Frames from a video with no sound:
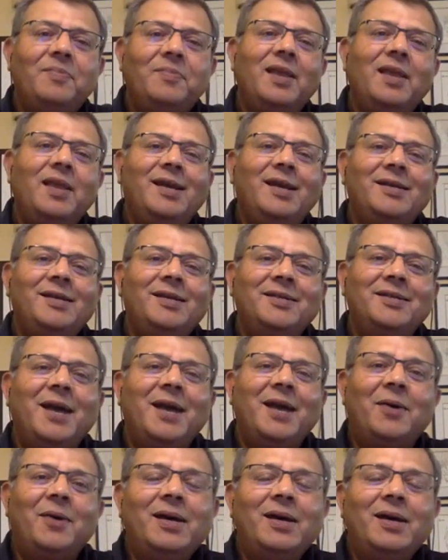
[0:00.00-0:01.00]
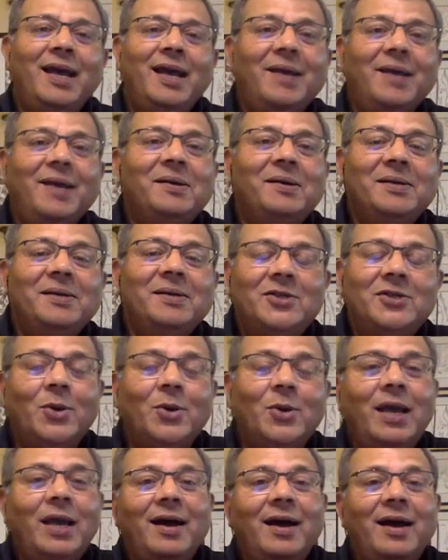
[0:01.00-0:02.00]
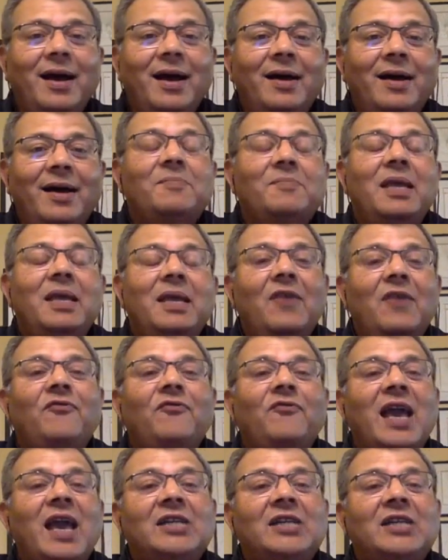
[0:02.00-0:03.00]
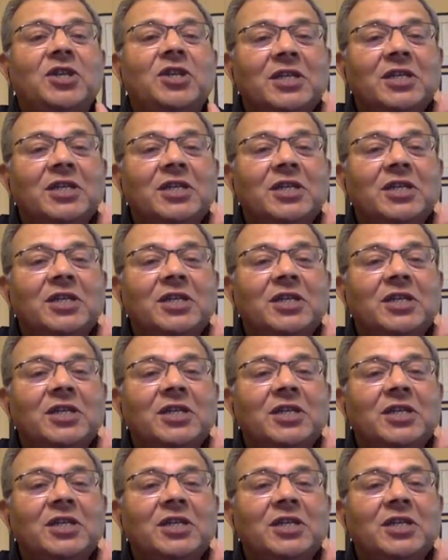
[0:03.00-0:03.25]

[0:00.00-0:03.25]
Yeah, yeah. Now, so, if cash